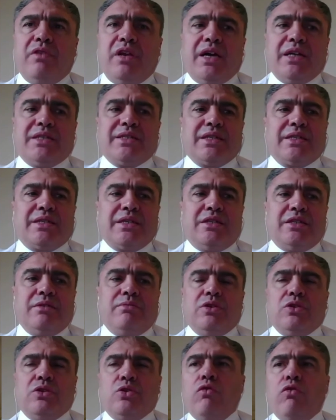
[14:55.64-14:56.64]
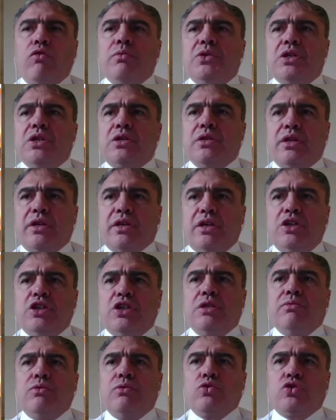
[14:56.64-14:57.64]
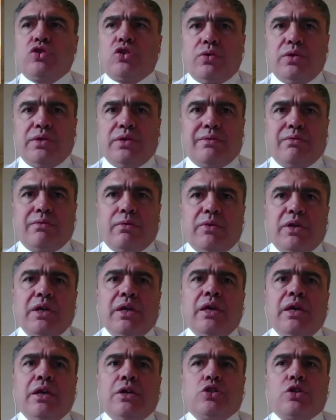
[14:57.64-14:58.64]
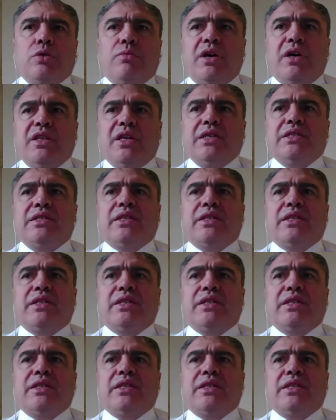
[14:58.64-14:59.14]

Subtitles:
the youth so that highly qualified young specialists